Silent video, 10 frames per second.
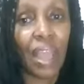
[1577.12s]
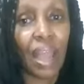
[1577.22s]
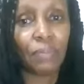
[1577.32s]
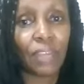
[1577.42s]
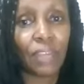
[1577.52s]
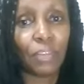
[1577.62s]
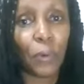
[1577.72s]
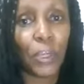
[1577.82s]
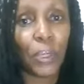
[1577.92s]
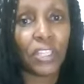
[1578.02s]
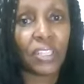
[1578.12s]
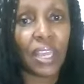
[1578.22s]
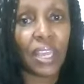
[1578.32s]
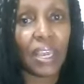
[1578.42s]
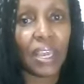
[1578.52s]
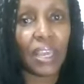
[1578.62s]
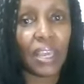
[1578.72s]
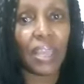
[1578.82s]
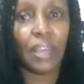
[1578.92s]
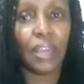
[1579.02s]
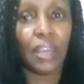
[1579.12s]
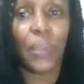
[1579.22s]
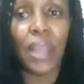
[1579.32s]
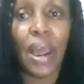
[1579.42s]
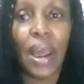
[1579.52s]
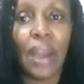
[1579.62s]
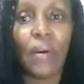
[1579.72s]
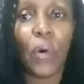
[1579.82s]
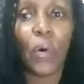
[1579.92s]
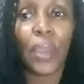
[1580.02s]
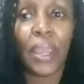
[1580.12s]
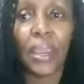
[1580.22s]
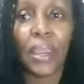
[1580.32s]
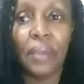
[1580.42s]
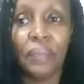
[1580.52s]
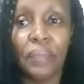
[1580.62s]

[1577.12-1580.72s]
Up to that point, we are okay?